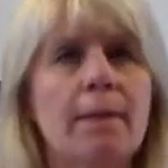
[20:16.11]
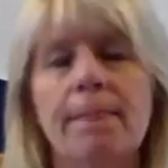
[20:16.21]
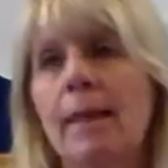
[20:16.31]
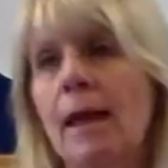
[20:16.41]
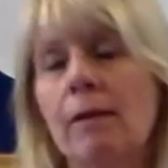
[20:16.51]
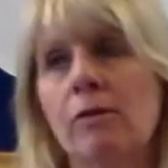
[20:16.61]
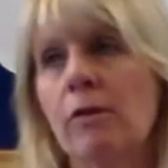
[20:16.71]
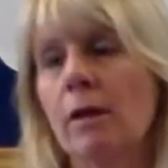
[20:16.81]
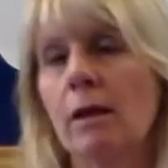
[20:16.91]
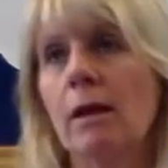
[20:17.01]
And that's,
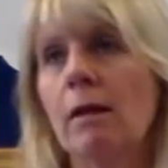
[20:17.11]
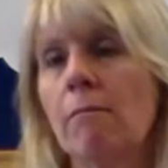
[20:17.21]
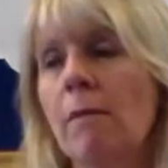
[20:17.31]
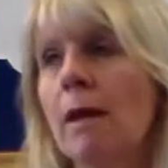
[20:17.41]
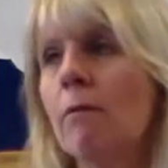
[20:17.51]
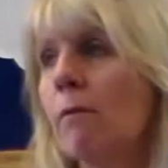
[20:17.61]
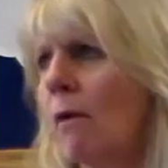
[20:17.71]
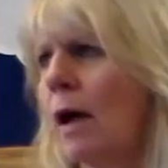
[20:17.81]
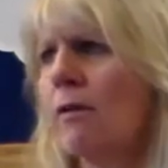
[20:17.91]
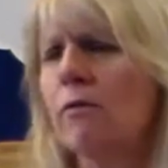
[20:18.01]
it may,
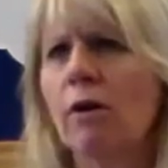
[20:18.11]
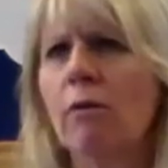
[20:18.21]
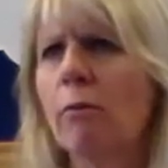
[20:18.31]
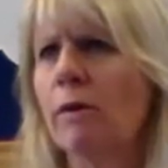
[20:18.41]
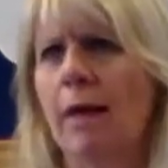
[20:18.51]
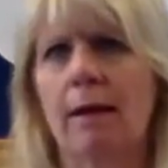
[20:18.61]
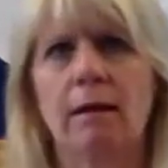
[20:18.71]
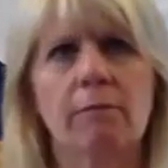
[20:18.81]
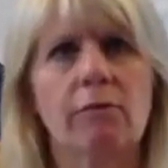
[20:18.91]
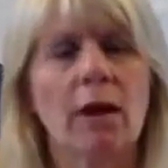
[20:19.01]
I don't know where that
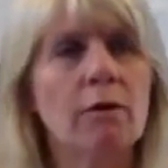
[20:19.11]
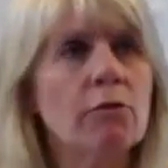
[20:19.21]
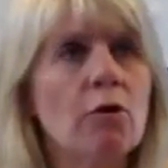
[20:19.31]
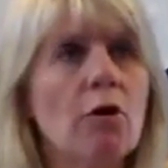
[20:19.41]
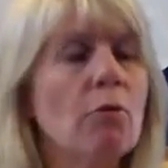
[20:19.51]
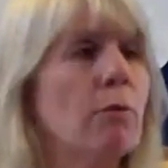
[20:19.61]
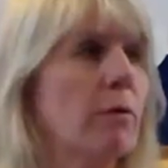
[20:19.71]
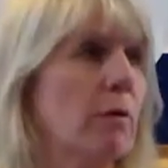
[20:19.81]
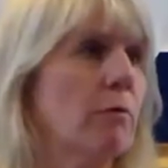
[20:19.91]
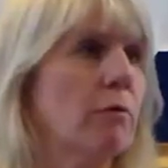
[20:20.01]
comes. I don't know
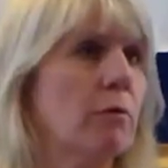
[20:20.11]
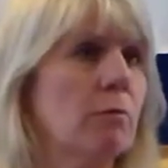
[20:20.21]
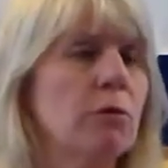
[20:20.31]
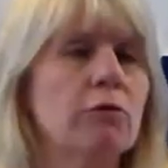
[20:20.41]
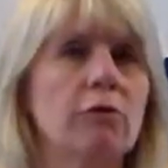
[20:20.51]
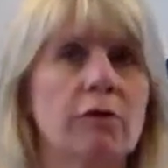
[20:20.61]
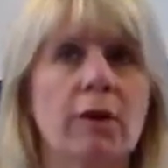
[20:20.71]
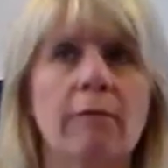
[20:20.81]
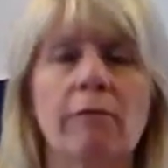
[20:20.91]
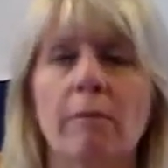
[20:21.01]
where those
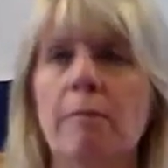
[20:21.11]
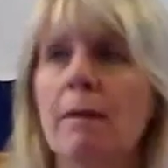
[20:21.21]
mudras come from.